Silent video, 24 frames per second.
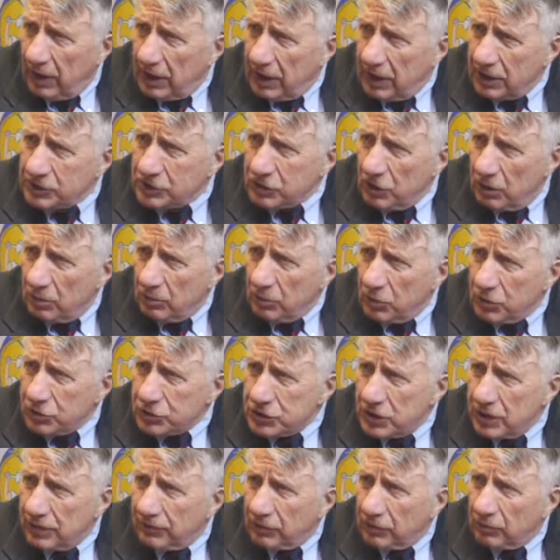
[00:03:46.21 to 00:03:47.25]
it's
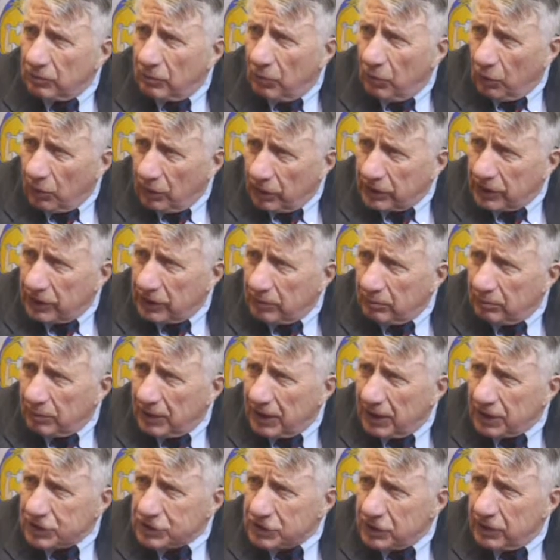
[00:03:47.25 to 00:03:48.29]
almost even more
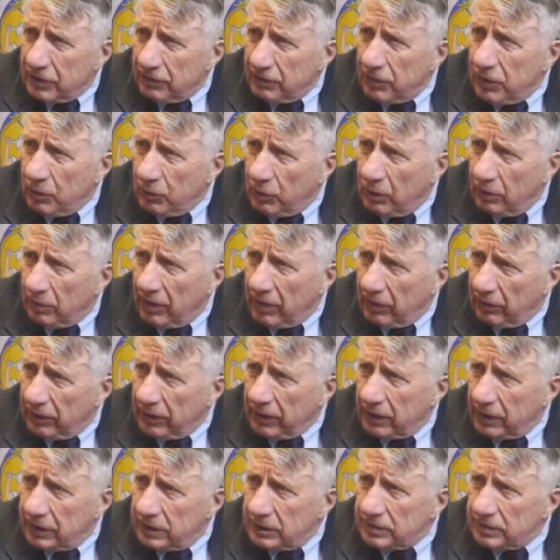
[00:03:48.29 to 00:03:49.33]
complex than if they were married.